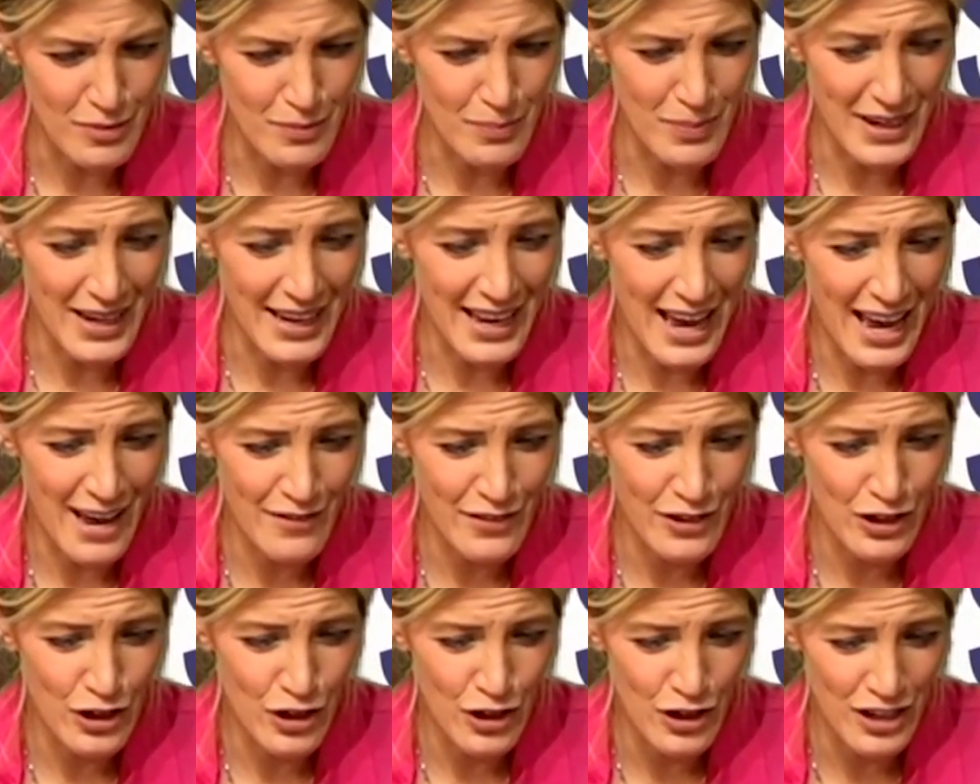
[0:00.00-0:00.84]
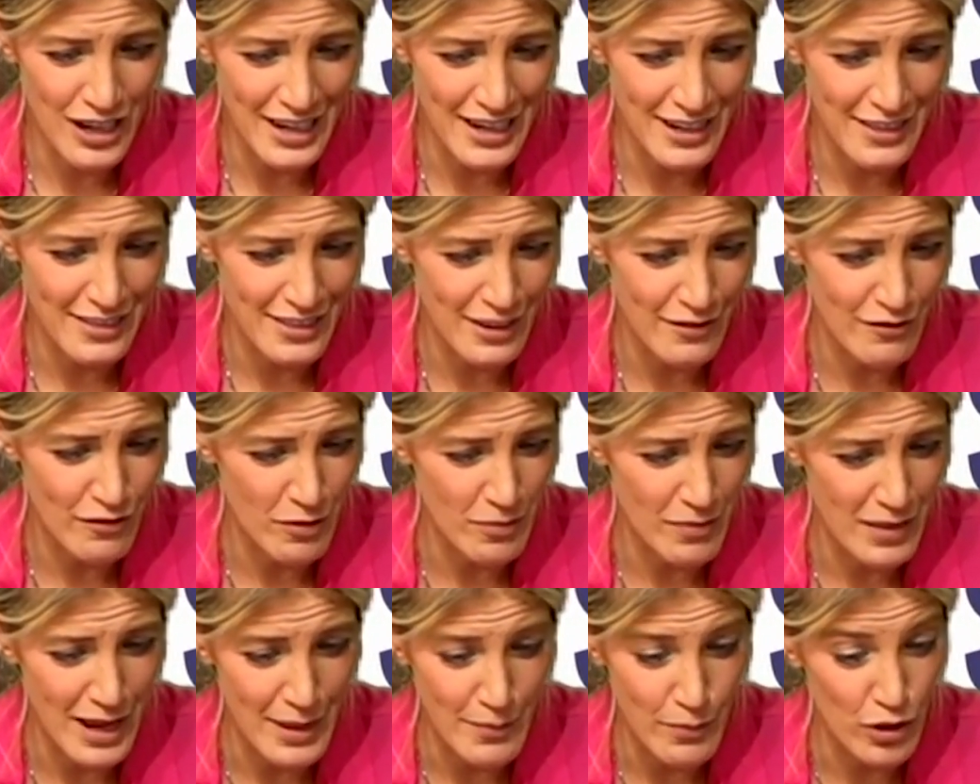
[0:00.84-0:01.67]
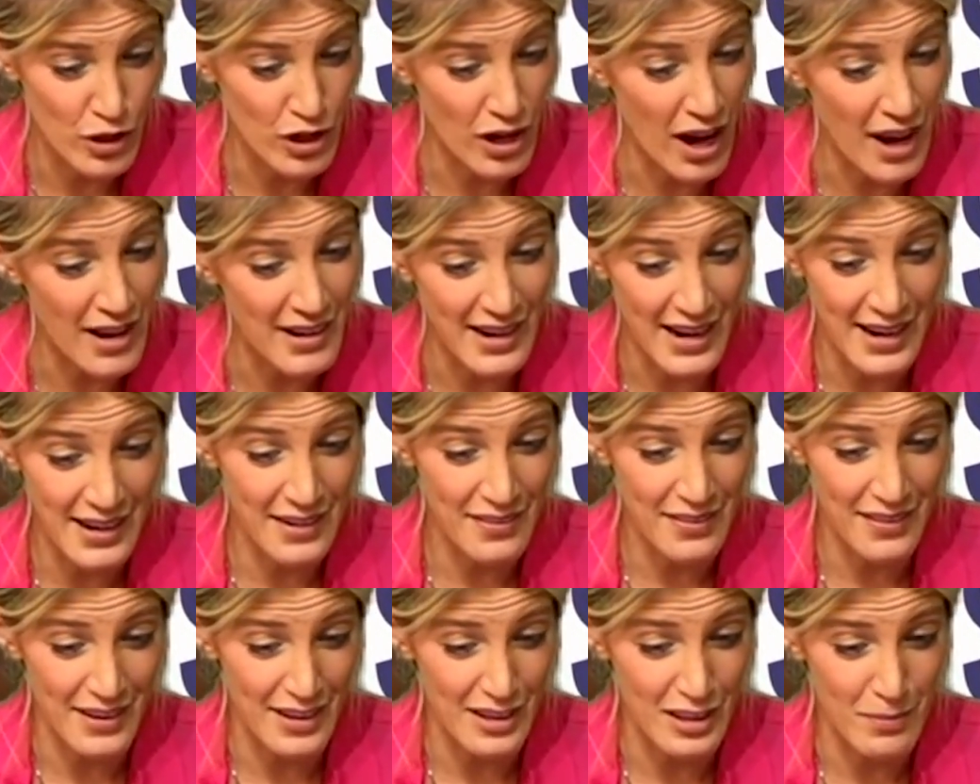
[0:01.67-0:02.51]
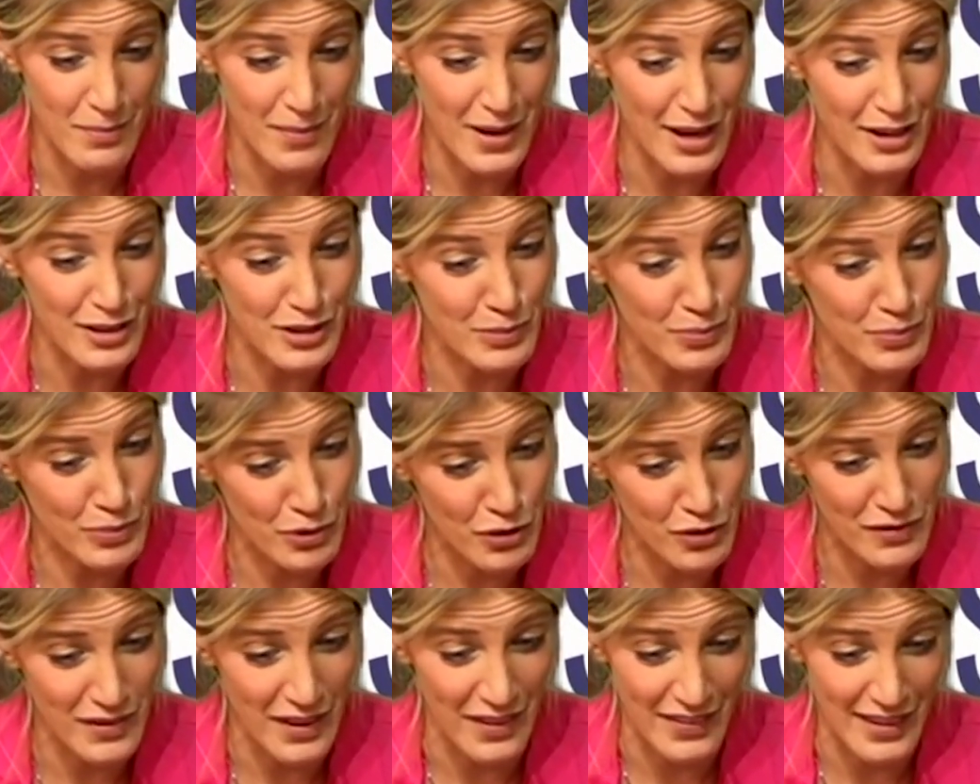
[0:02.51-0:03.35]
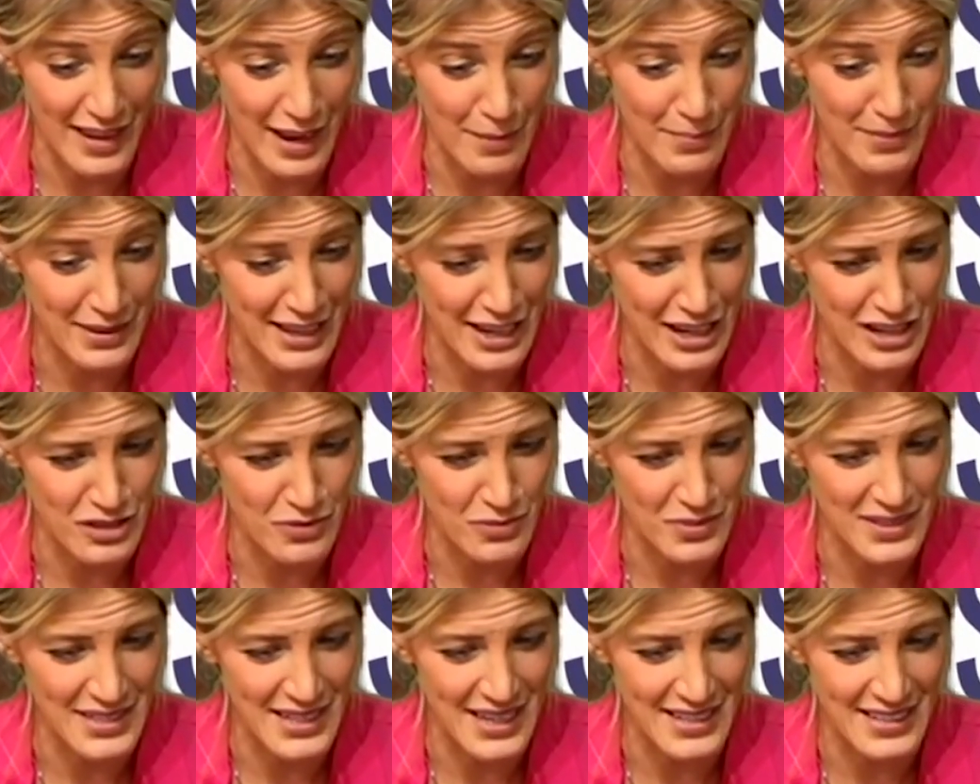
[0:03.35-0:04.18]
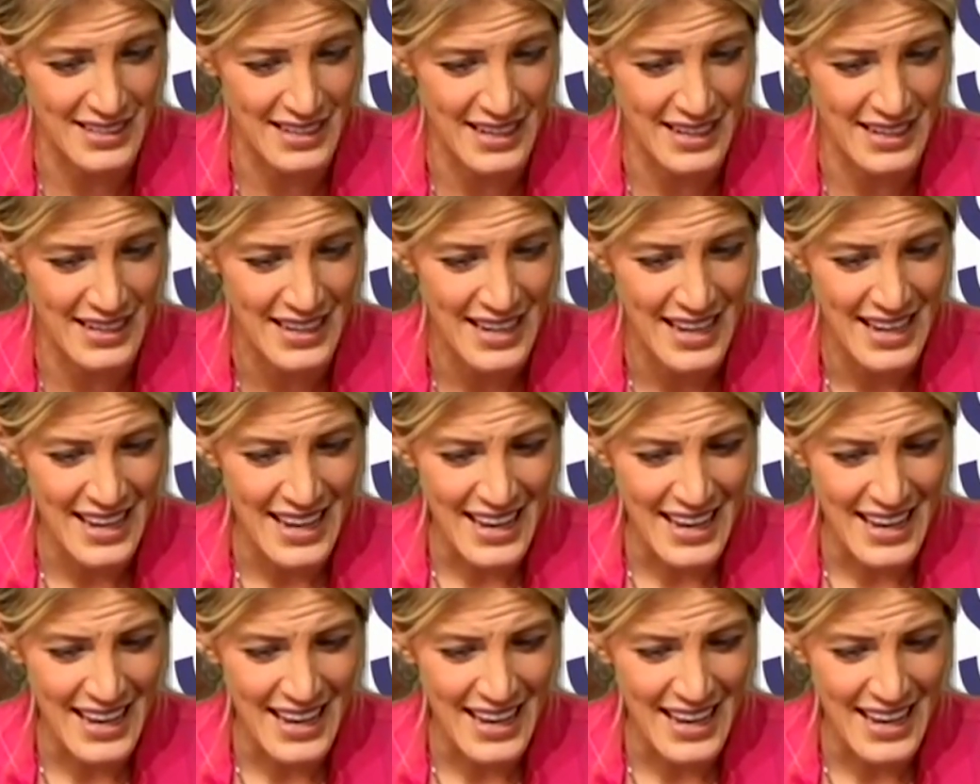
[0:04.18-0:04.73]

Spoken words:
but I haven't heard anything from him or gotten anything in the mail to prove that the application was sent in.